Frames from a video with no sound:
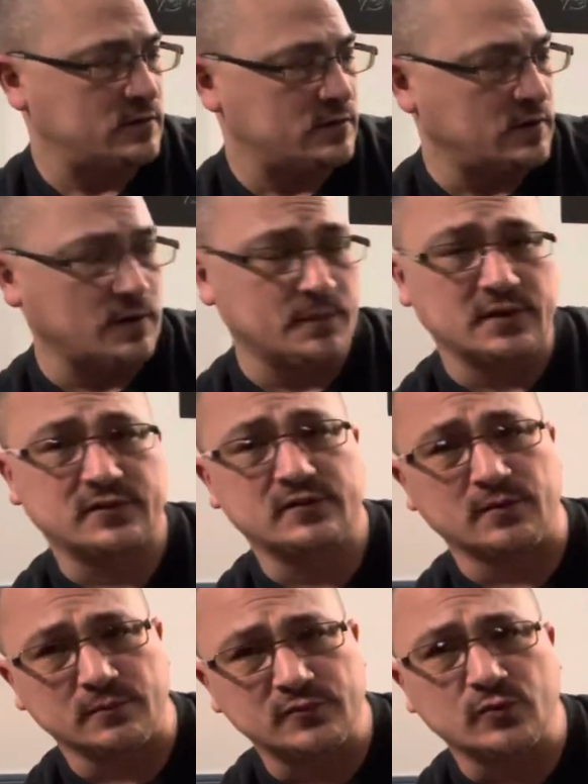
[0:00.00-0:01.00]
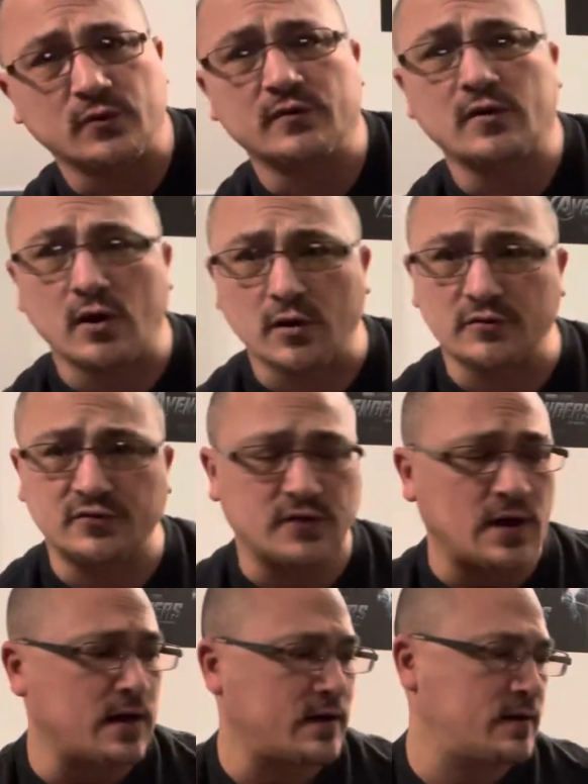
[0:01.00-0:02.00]
Um, it's some sort of
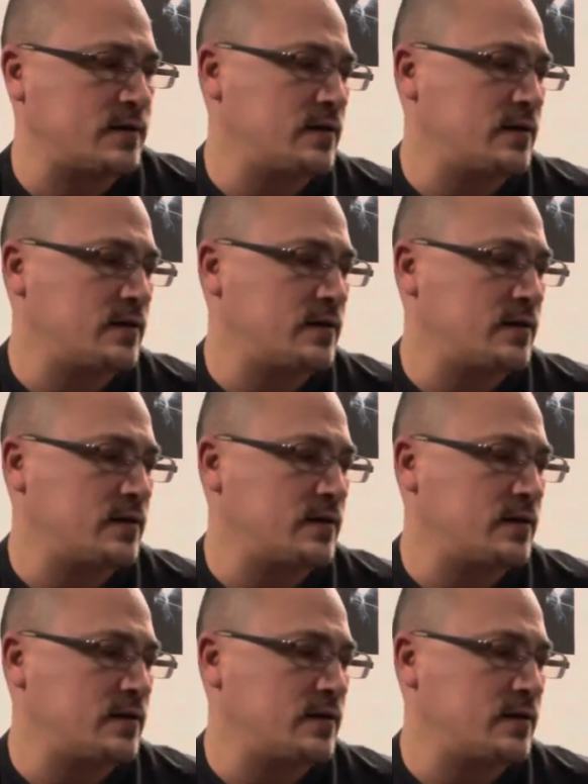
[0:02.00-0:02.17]
cardstock.